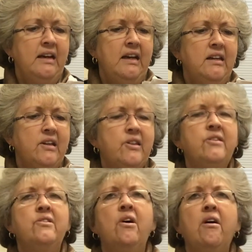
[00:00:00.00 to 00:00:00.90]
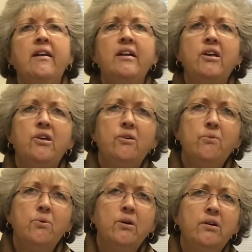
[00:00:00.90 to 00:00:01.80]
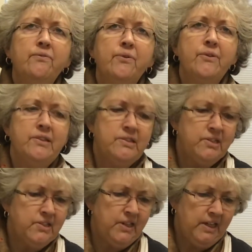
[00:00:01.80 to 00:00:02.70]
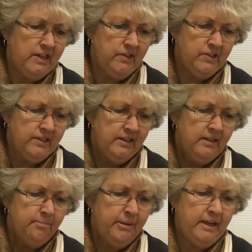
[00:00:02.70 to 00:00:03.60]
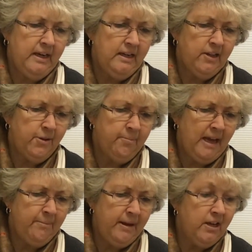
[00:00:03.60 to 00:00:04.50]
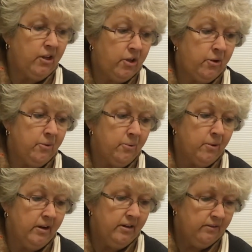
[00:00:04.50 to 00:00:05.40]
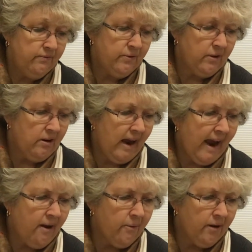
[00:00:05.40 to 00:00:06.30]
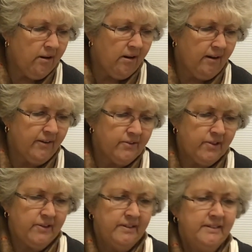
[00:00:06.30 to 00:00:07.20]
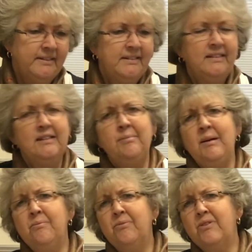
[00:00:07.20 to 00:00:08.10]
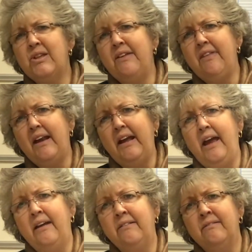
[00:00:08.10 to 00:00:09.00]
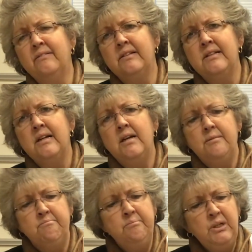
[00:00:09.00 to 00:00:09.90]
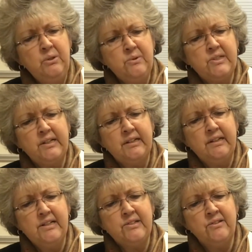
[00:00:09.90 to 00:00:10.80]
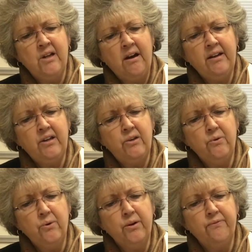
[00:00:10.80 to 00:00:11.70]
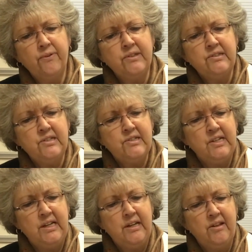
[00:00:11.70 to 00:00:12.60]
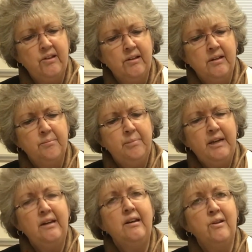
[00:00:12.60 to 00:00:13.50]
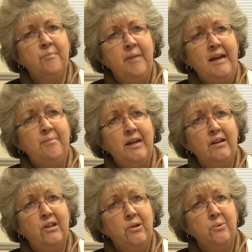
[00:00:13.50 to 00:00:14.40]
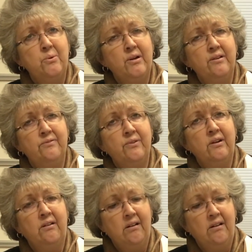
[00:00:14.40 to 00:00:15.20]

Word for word: It is not a cure for the disease, but it is maybe a cure for our hearts. Let me say that again. Music is not a cure for the disease, but it is maybe a cure for our